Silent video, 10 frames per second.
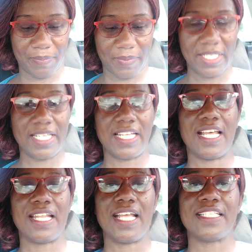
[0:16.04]
the lady
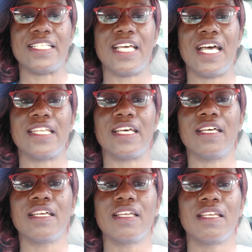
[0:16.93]
that Auntie
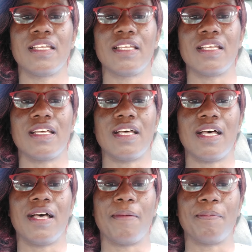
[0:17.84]
Donna.
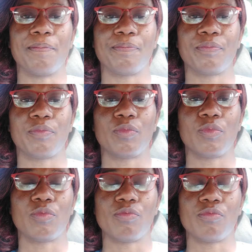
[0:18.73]
Some
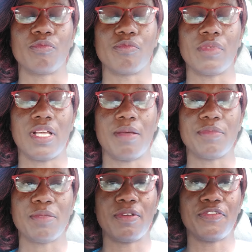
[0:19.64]

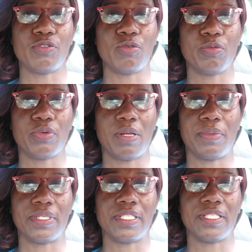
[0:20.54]
of you
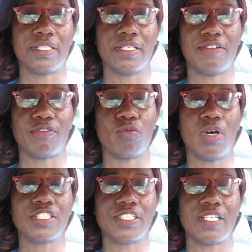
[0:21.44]
probably haven't
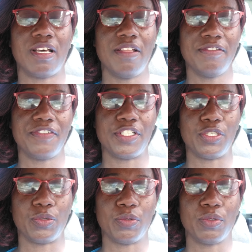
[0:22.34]
watched the other
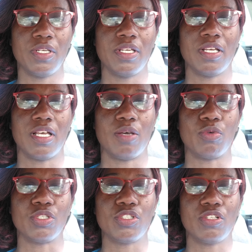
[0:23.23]
video. I
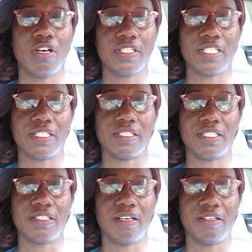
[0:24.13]
was talking
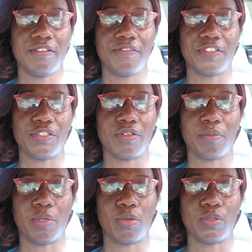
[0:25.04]
in the other video
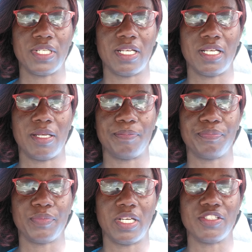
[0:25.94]
about on
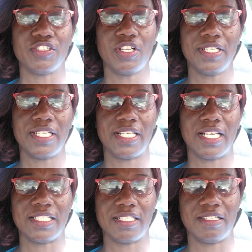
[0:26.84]
Sunday,
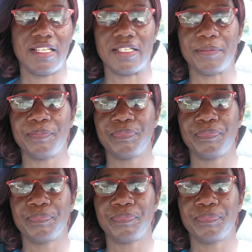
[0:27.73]
Auntie Donna